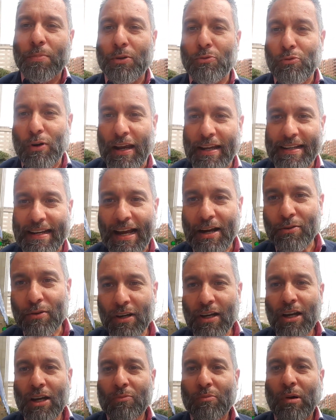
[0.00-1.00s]
But right now,
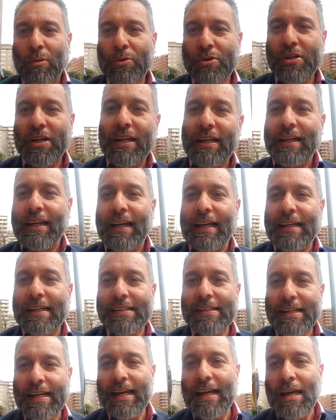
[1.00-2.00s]
what we're seeing
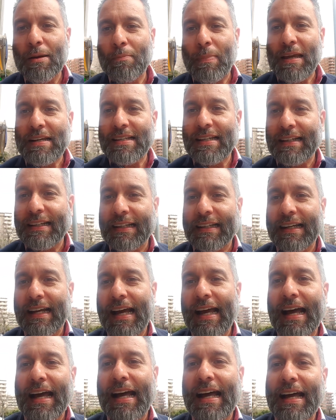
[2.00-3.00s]
is uh, basically
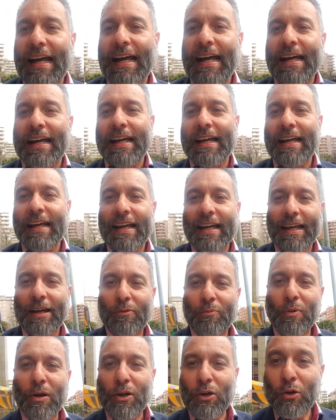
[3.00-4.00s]
uh,
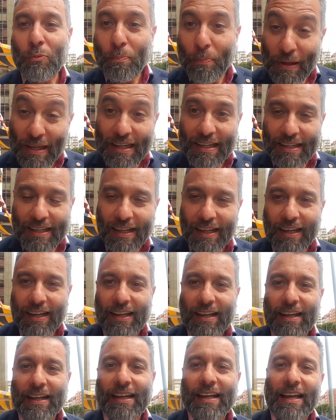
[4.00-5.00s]
what could be
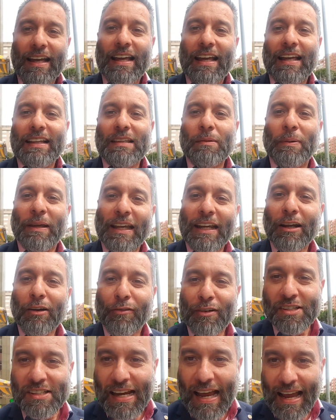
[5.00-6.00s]
the beginning
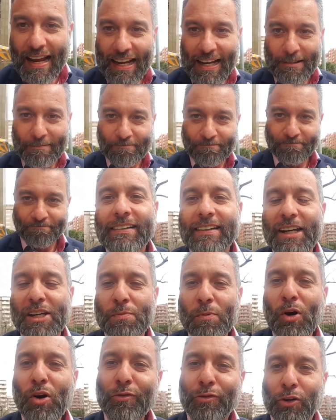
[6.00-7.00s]
of a saga. There
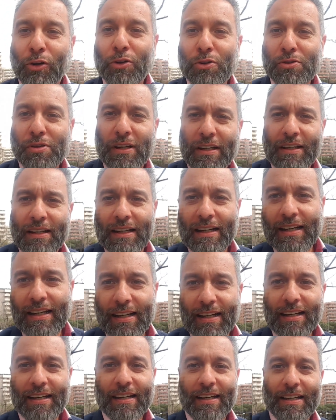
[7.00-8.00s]
is more, of course, and. Uh,
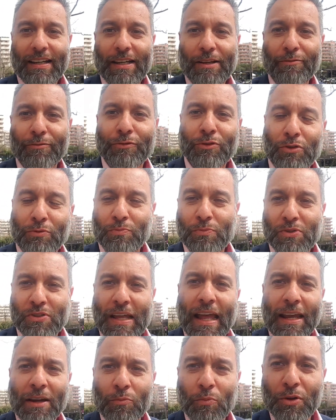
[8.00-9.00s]

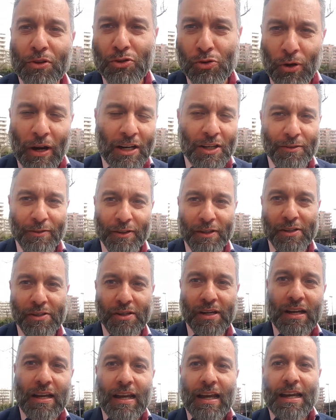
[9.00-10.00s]
staying with
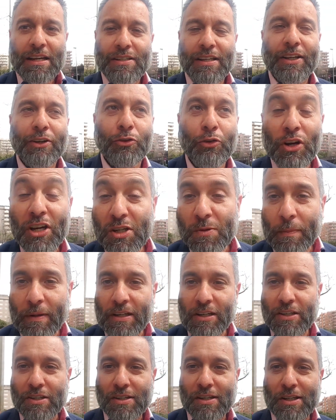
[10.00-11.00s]
transfers is the
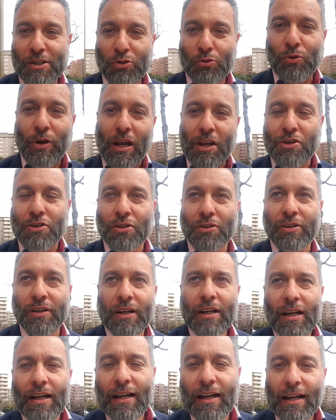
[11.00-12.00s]
Griezmann situation.
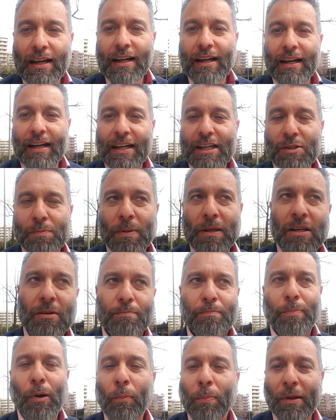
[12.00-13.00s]
Uh, it's been
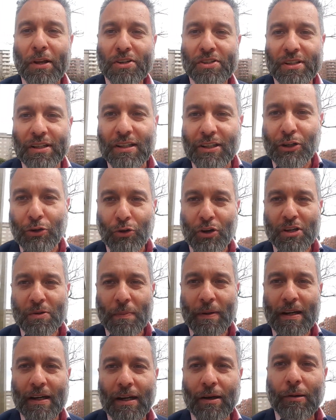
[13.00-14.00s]
published that
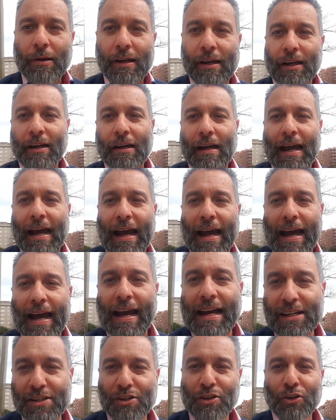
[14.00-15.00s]
Griezmann uh,
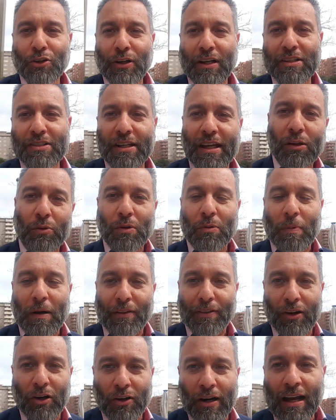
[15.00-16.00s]
has got a deal with
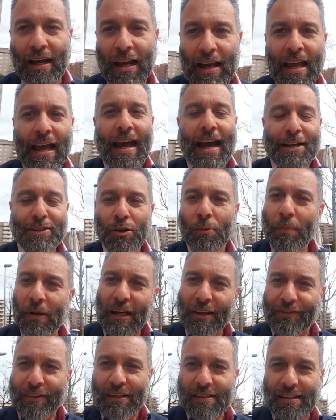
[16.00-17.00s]
Barcelona. I don't
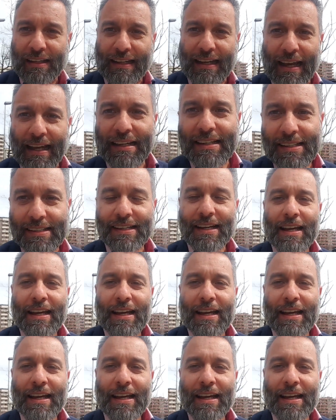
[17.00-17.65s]
believe that's the case.